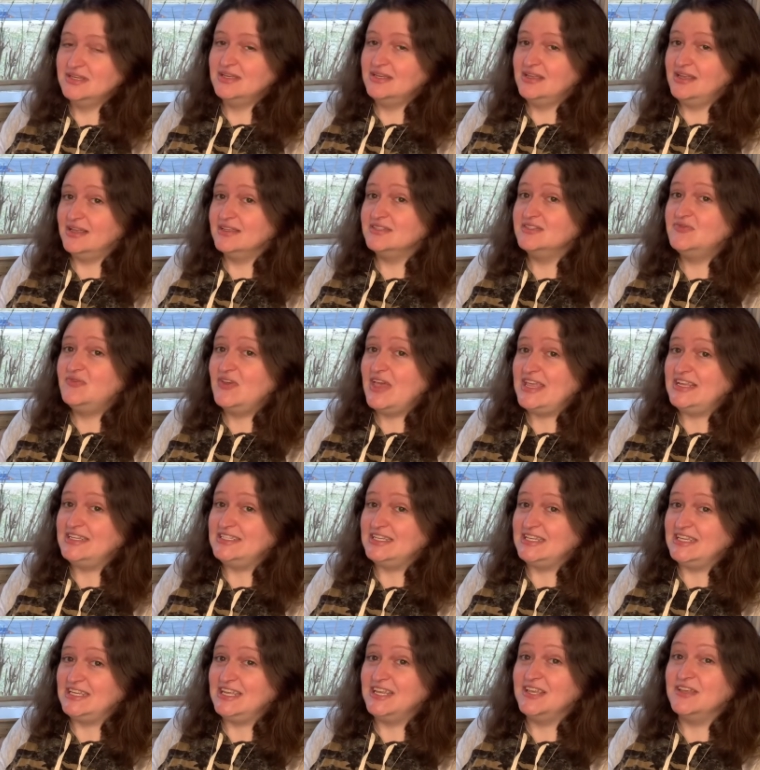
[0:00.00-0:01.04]
Yes,
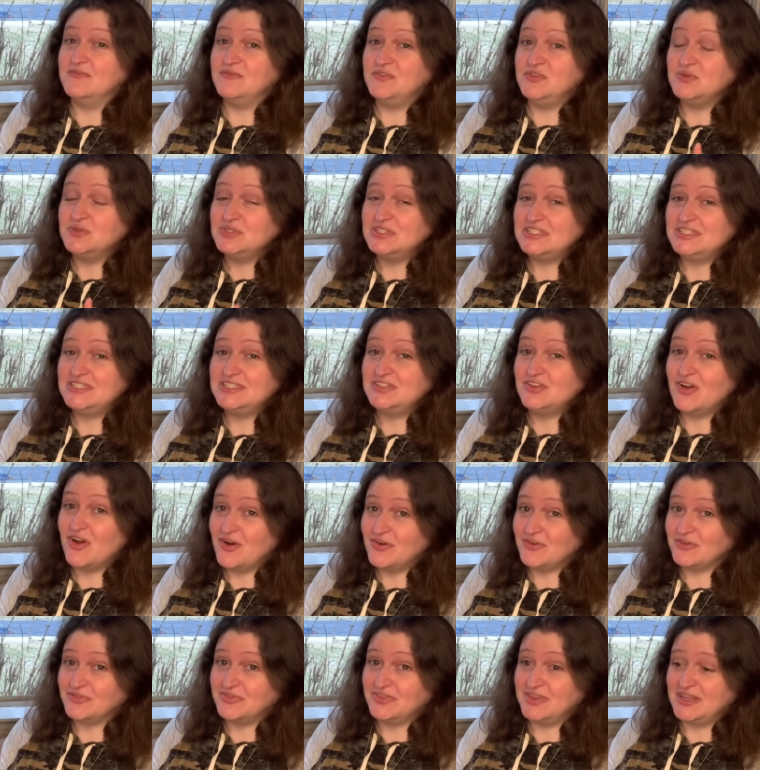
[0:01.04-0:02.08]
fainting. If you
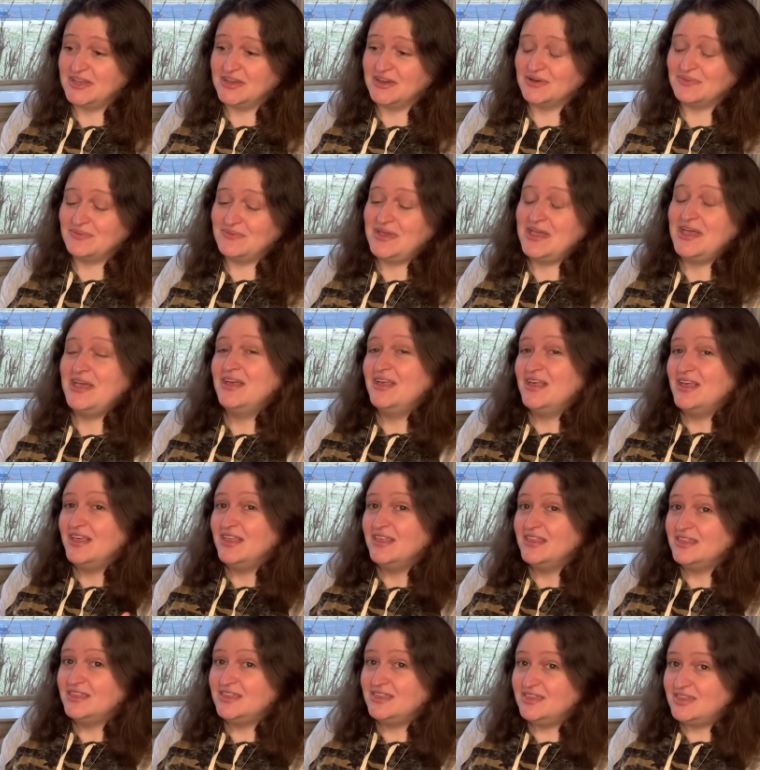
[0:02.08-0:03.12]
startled them,
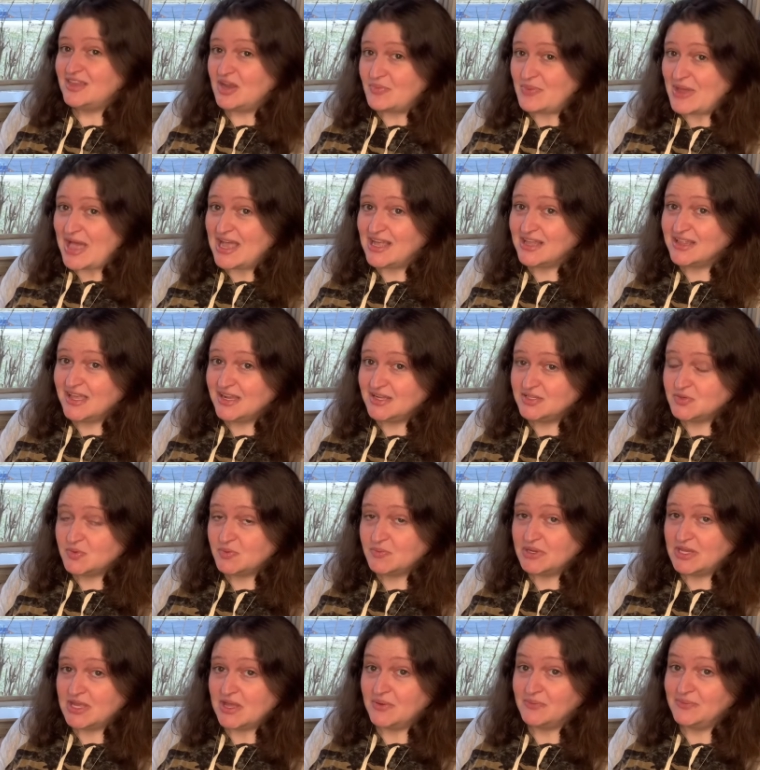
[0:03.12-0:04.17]
their back legs would
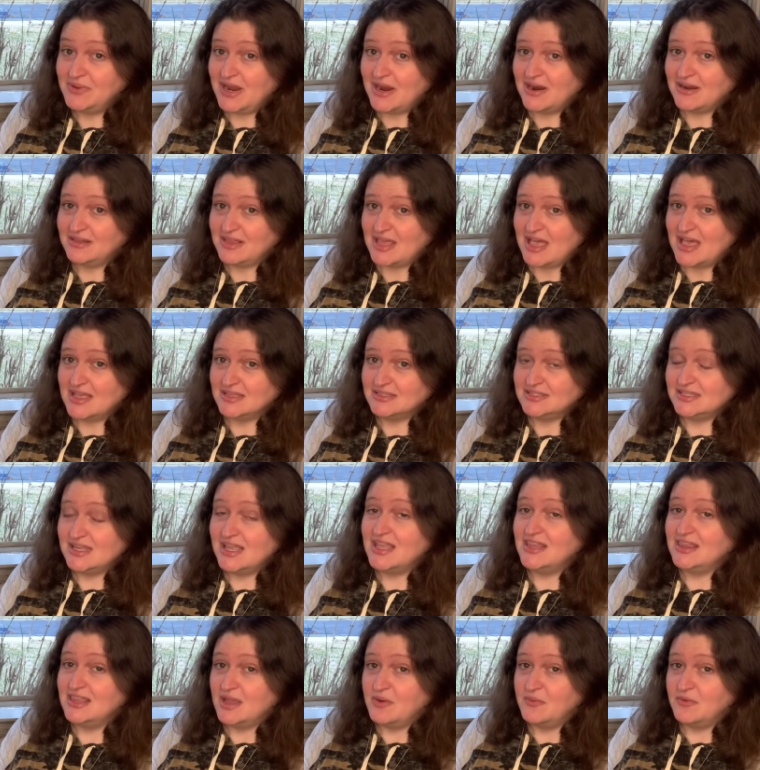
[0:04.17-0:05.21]
become paralyzed
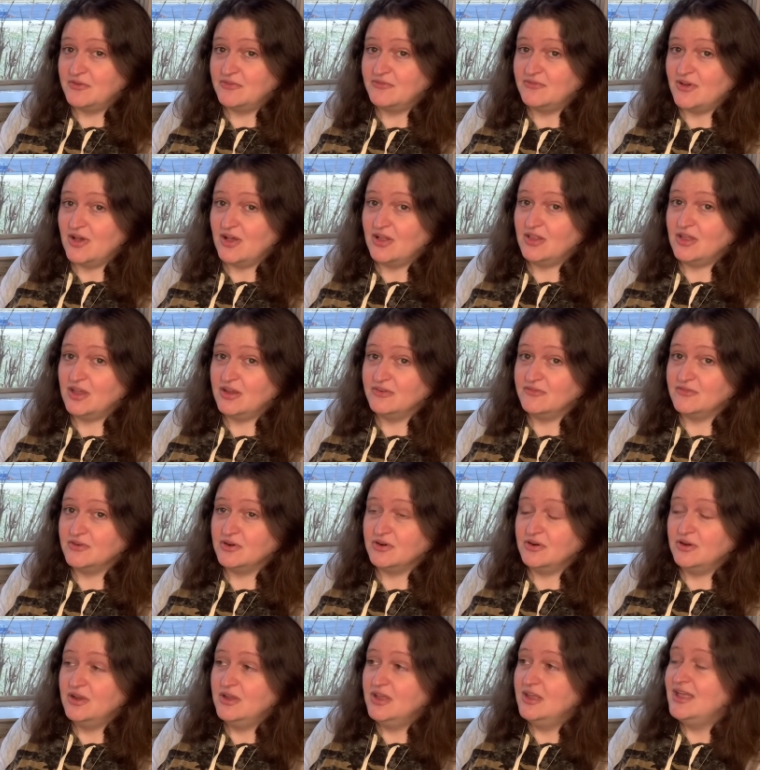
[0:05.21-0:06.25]
and they would fall over.